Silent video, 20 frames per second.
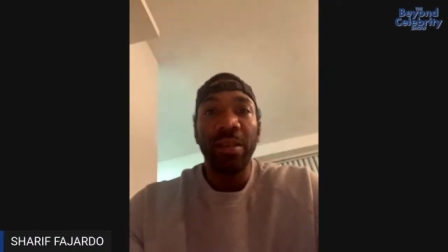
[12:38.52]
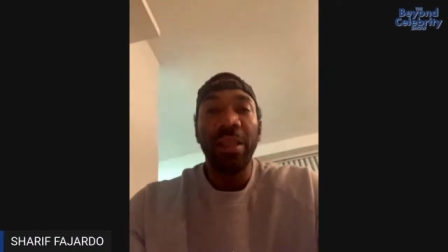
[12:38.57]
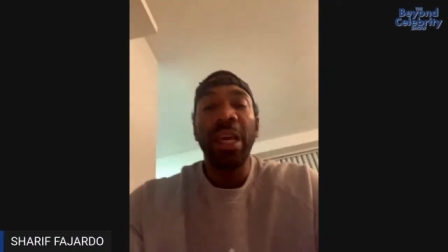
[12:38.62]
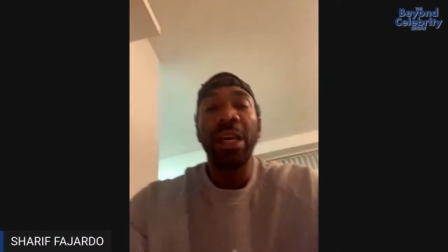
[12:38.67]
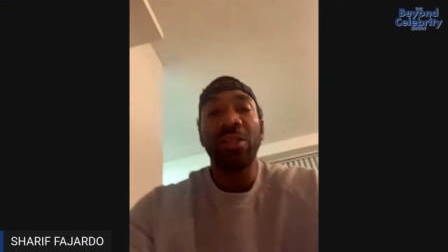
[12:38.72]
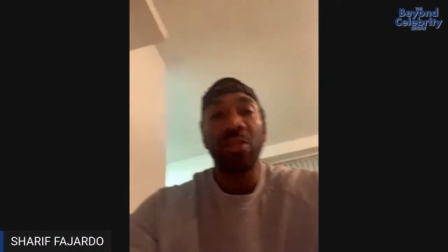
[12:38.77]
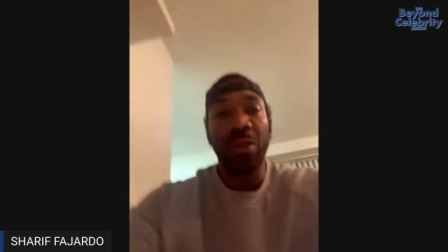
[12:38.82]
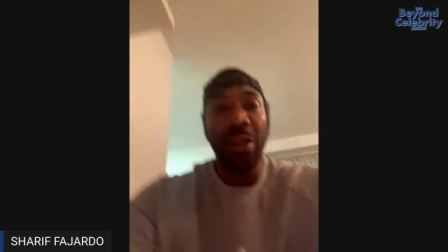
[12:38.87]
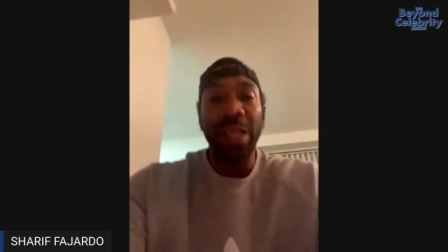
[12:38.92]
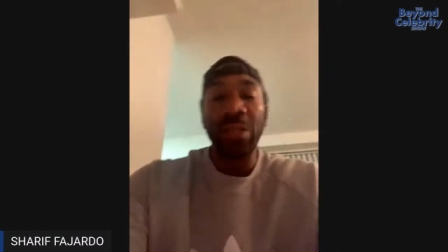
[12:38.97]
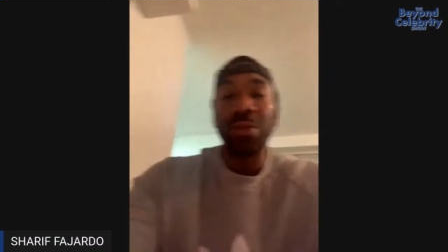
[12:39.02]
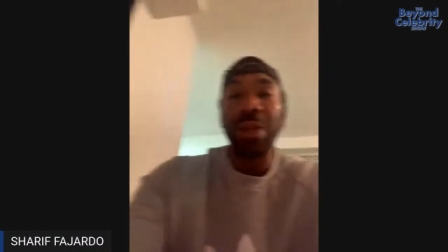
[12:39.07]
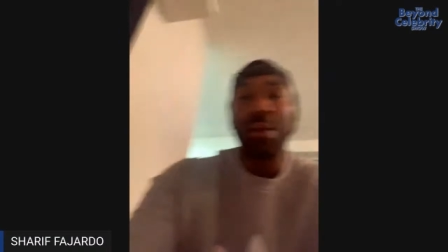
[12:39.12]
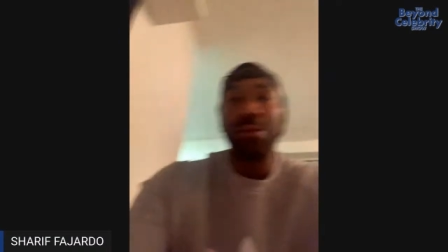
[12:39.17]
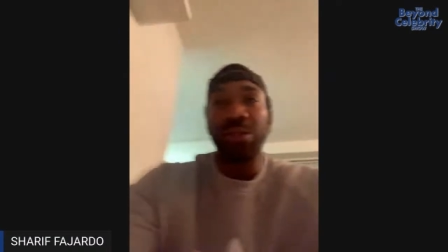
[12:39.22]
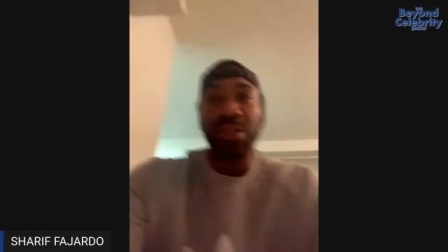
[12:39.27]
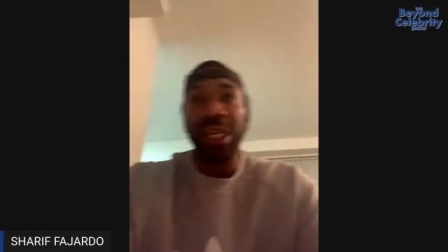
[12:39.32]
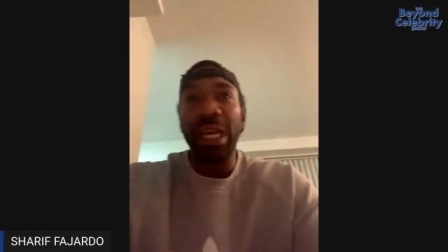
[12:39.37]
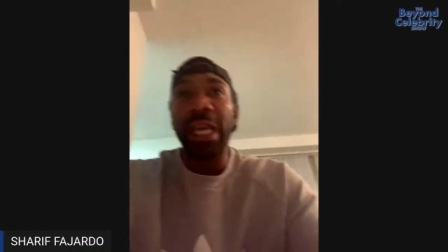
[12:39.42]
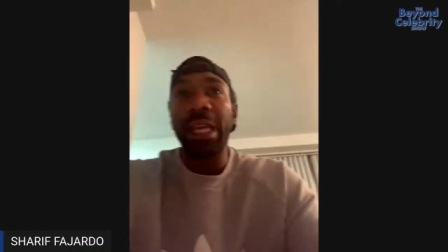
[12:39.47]
Yes, so that's what I
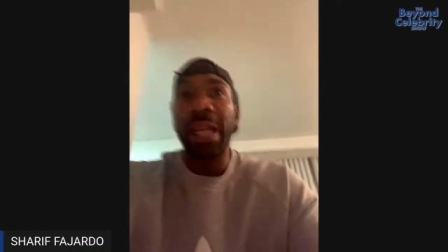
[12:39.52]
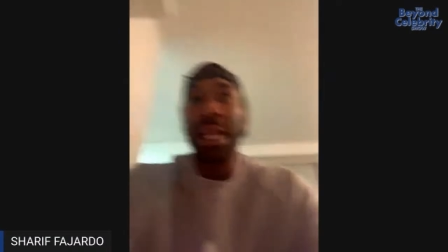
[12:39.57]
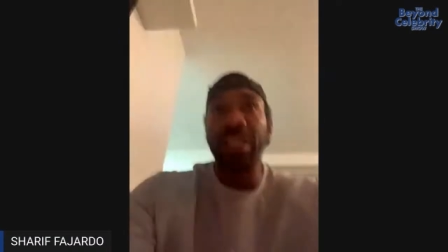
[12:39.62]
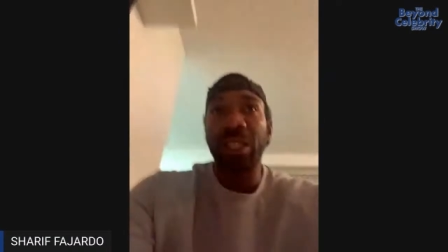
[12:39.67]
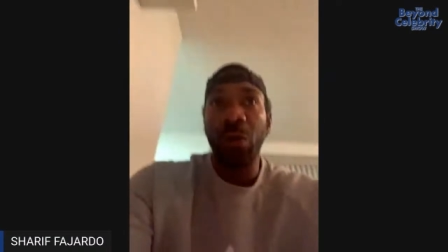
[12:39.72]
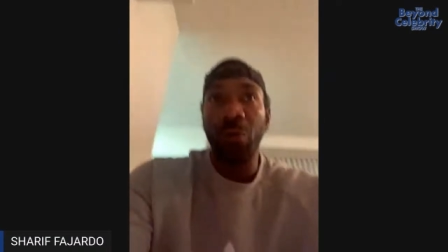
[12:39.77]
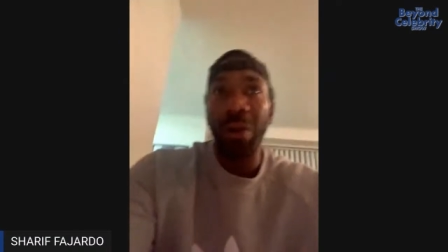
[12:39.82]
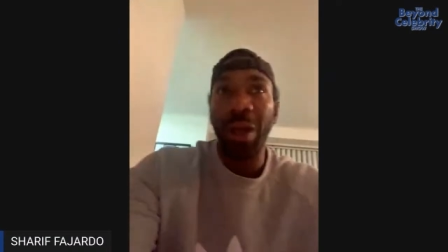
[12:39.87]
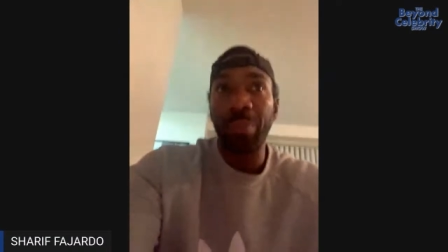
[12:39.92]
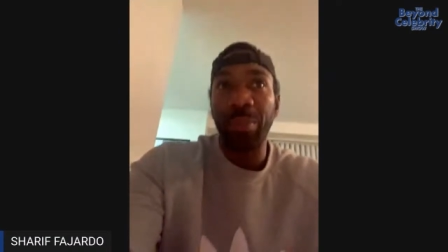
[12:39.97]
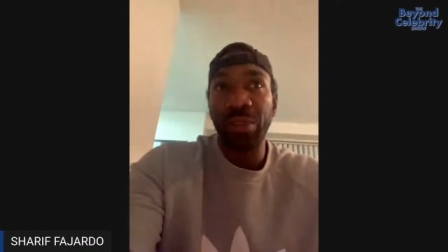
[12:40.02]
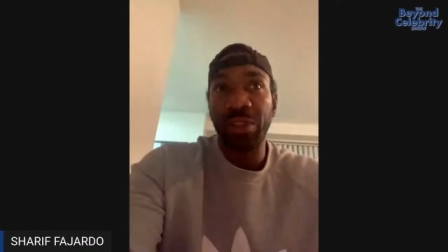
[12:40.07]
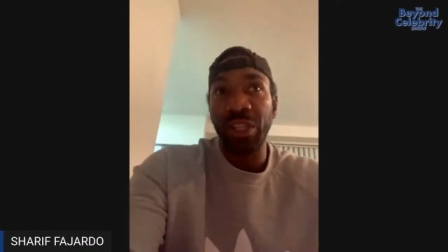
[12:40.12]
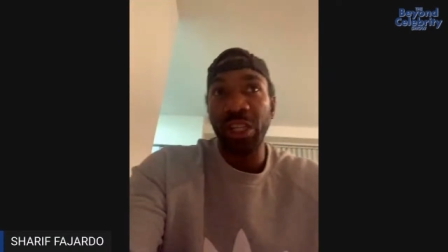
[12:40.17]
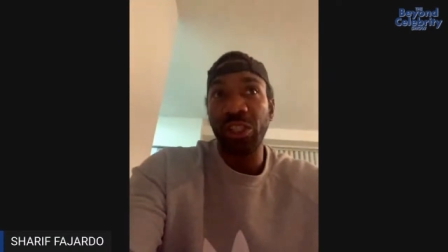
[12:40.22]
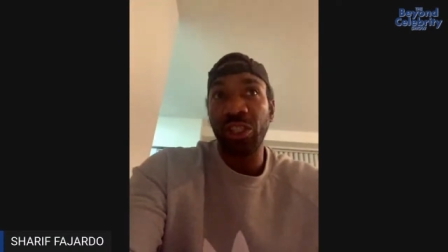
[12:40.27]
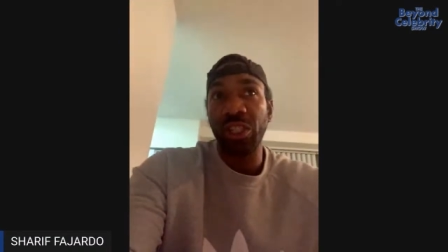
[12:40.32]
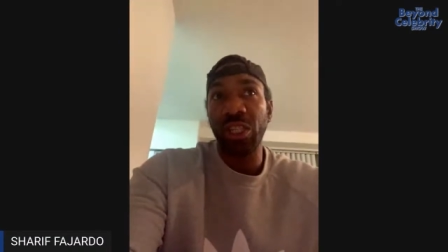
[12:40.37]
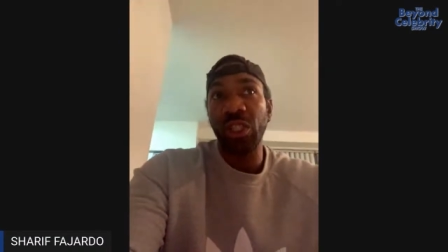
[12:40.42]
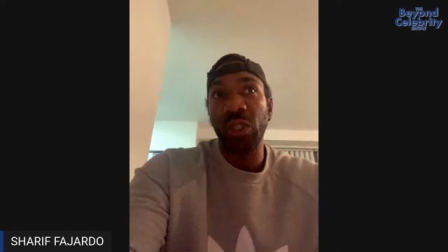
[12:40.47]
was saying. Like the
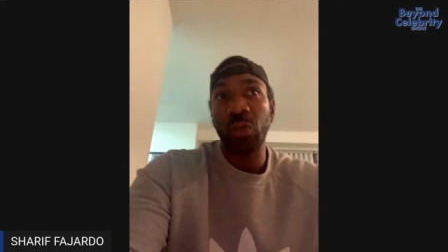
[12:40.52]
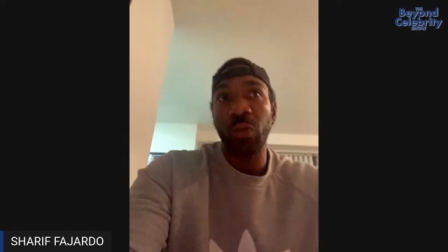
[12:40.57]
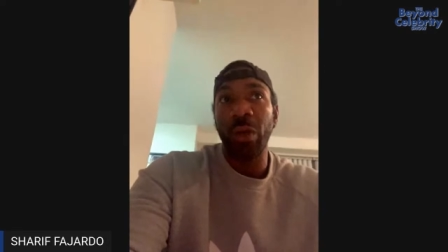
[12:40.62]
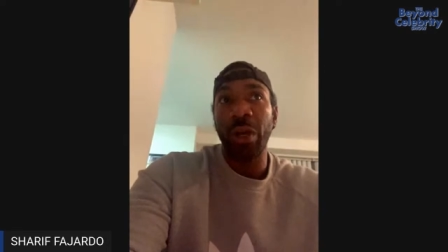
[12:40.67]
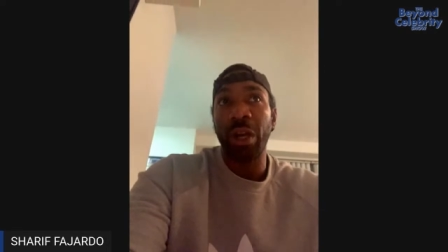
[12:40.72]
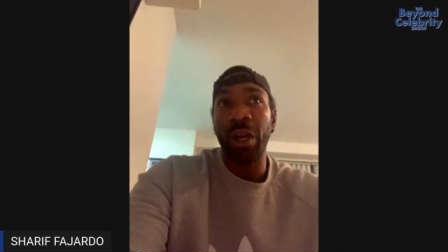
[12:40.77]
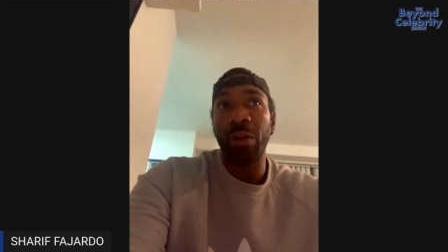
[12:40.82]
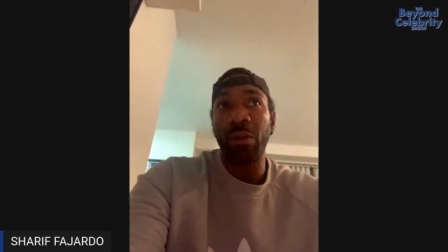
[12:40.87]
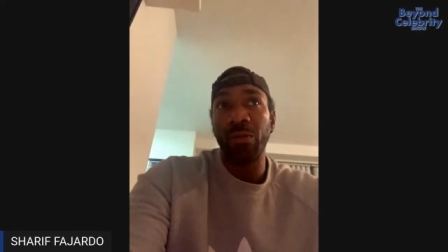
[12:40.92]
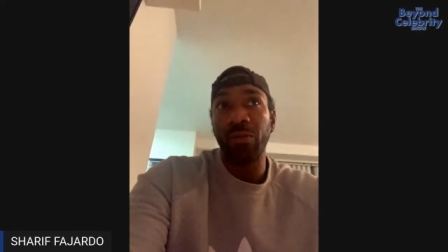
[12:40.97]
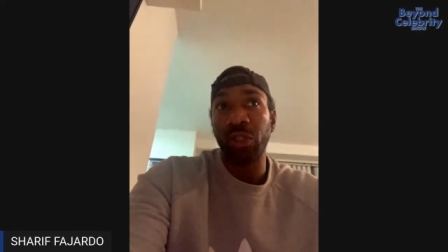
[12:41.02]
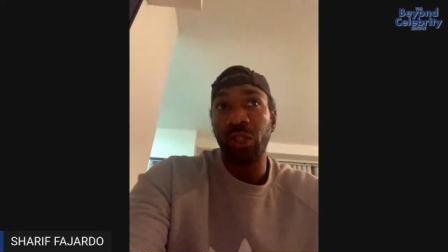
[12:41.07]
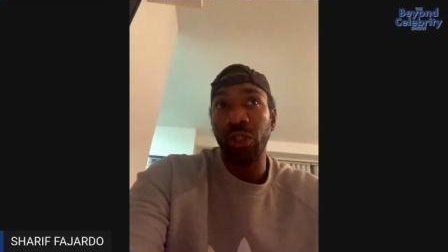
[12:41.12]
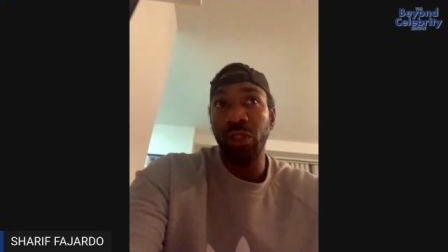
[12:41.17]
repetitions, where